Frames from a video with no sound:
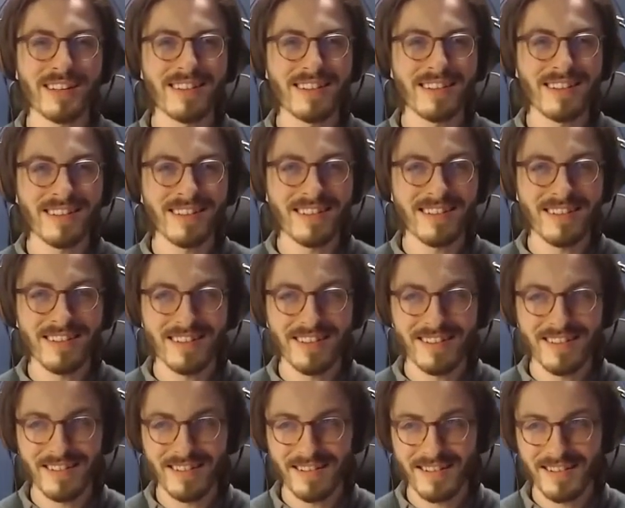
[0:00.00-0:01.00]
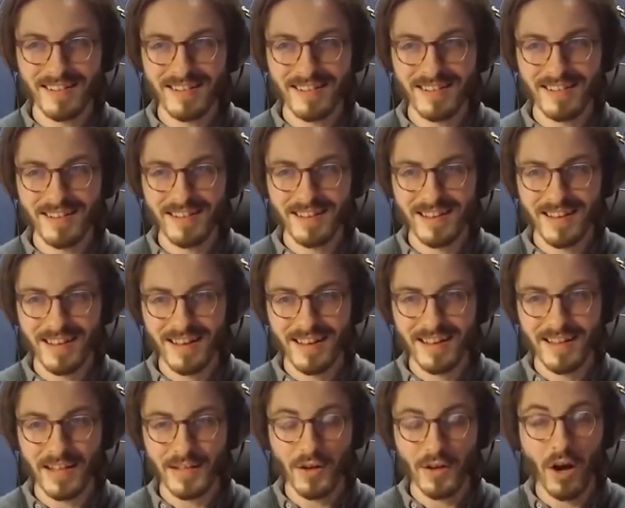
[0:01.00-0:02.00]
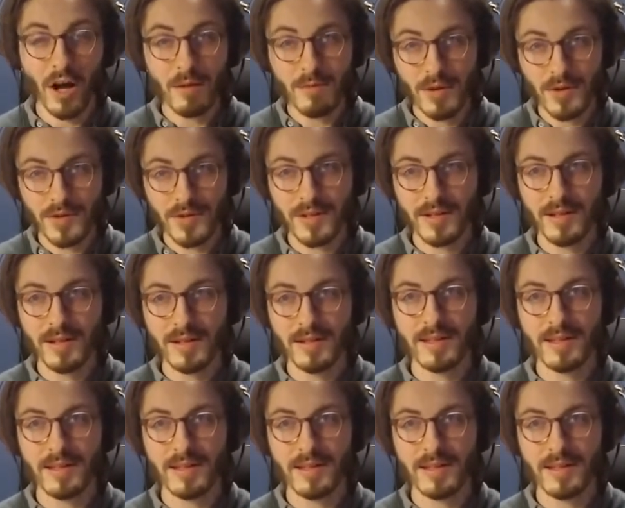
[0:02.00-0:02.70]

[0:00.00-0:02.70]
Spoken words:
It's almost